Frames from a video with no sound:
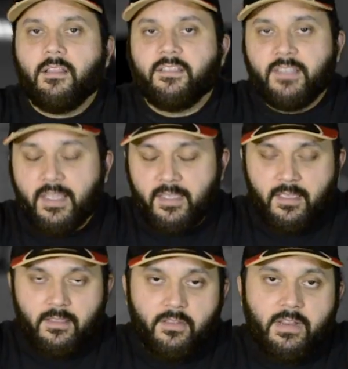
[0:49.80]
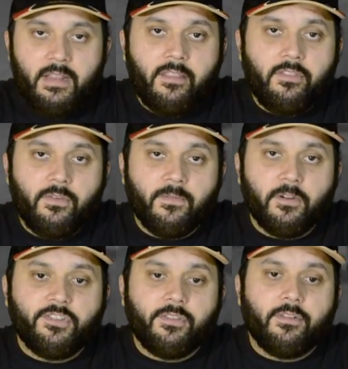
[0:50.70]
Second, you need the new
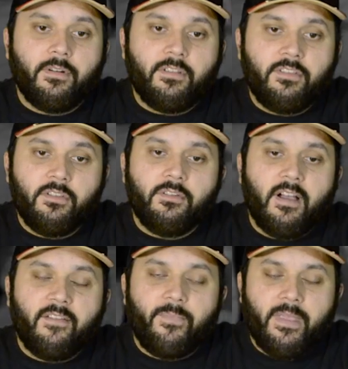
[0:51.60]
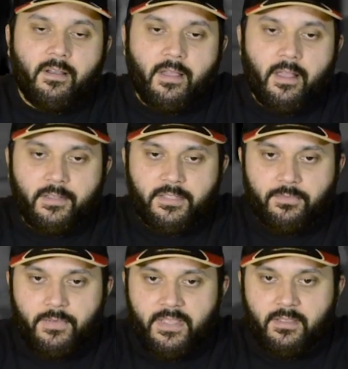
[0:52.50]
version 32 of BLHeli
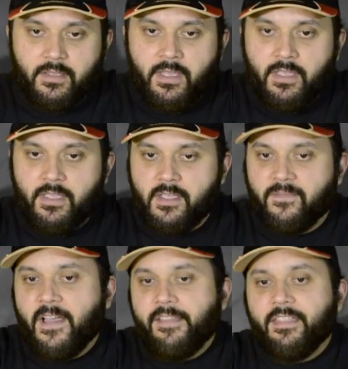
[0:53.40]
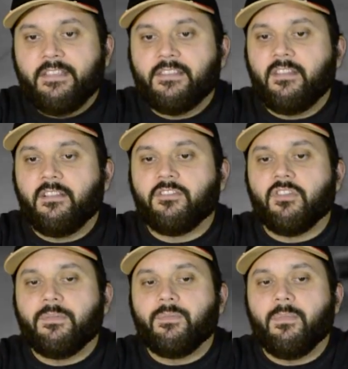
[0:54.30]
Suite. You can find links in the
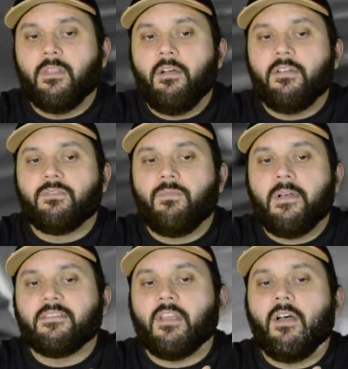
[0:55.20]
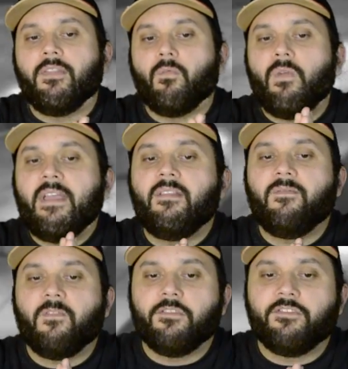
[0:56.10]
description below as well as on the
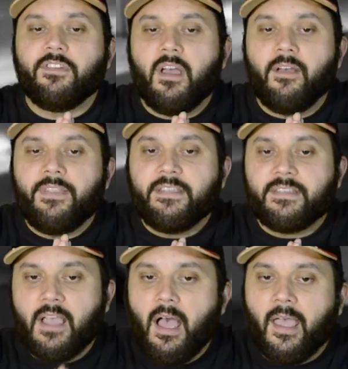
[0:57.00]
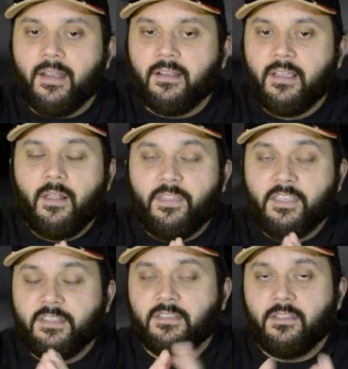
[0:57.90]
written version of this guide.
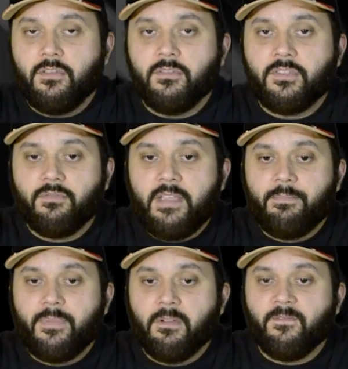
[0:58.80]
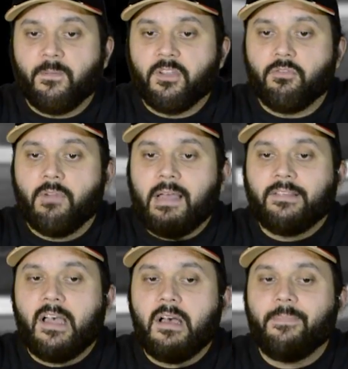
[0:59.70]
This is a new suite built from the
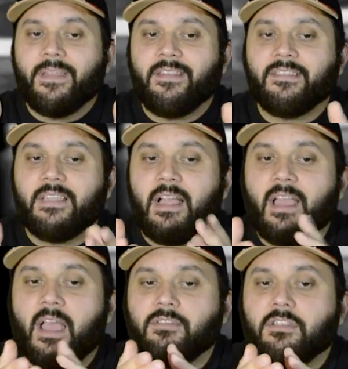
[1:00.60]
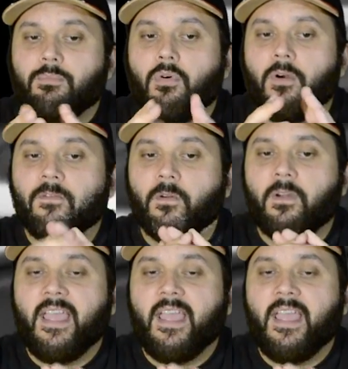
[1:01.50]
ground up and does not have support for